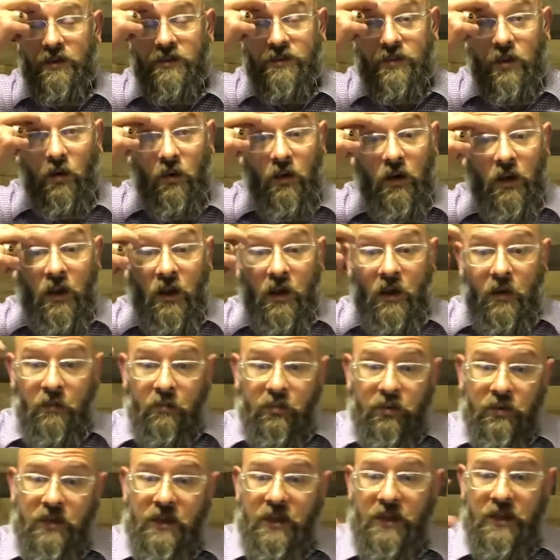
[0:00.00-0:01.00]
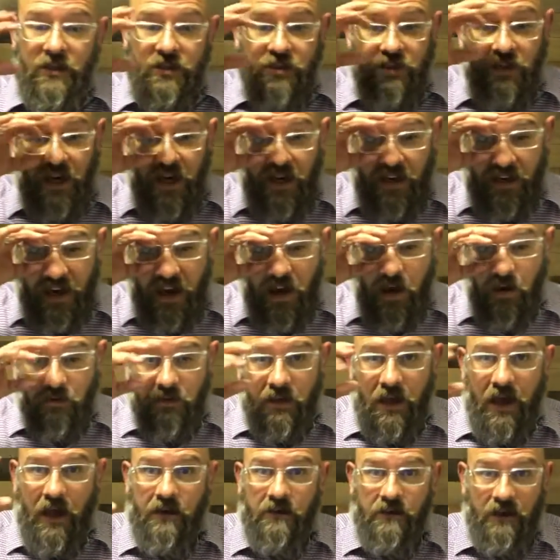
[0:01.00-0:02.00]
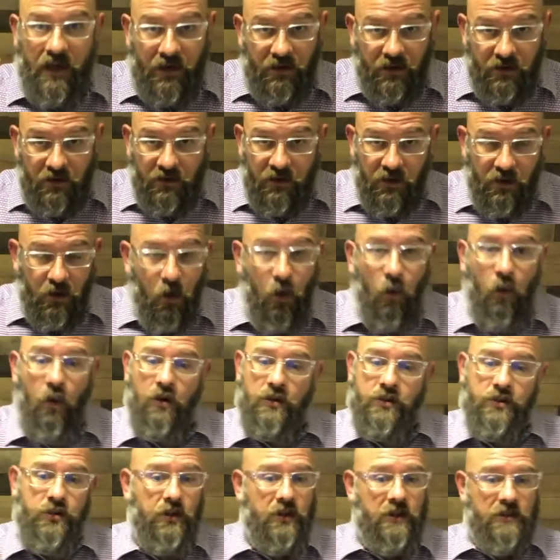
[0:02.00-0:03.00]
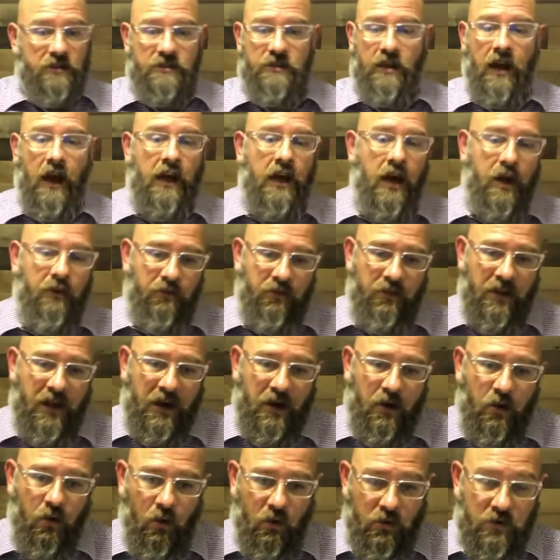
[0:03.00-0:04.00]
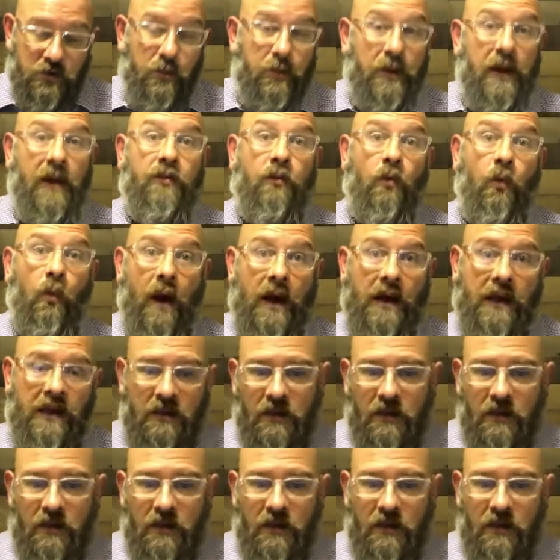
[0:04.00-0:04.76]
So please check out the course. You can sign up for that course to be on the waiting